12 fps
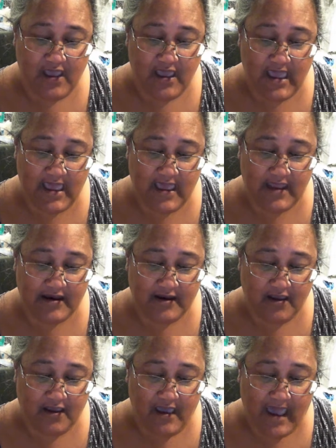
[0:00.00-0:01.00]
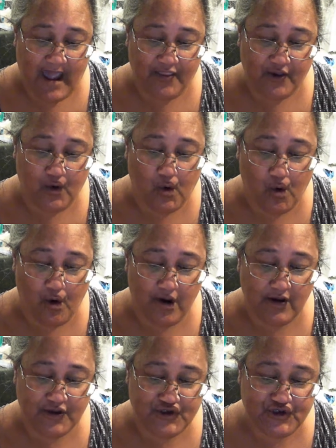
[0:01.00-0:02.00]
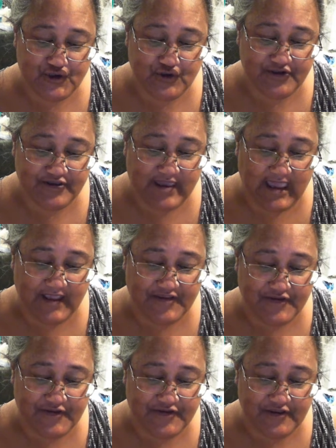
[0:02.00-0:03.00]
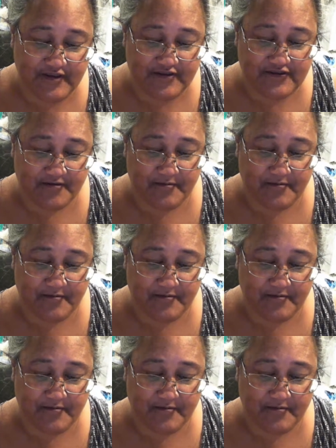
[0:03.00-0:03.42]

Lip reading: and how the court chooses cases is